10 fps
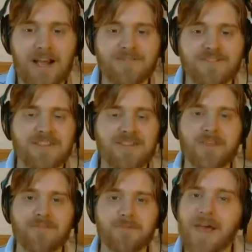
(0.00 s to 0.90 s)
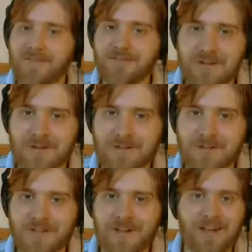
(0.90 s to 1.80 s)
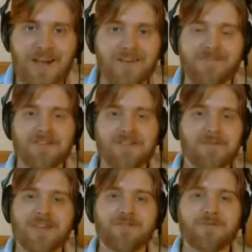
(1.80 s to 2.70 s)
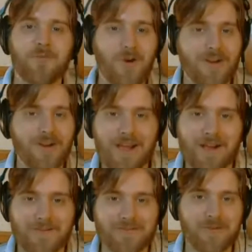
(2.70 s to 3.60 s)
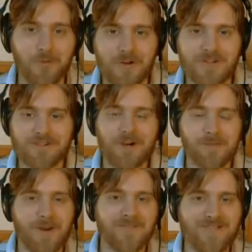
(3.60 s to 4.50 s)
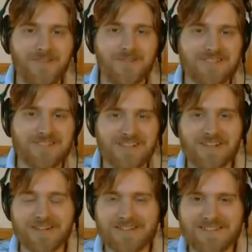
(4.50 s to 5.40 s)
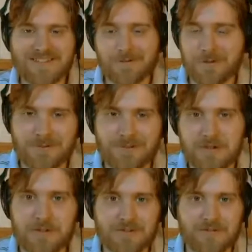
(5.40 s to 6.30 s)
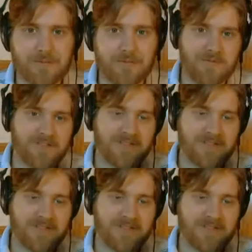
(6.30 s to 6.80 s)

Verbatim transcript: I've seen them give them half stars. I've seen them given one and a half or one star, but I've never seen zero stars for a movie.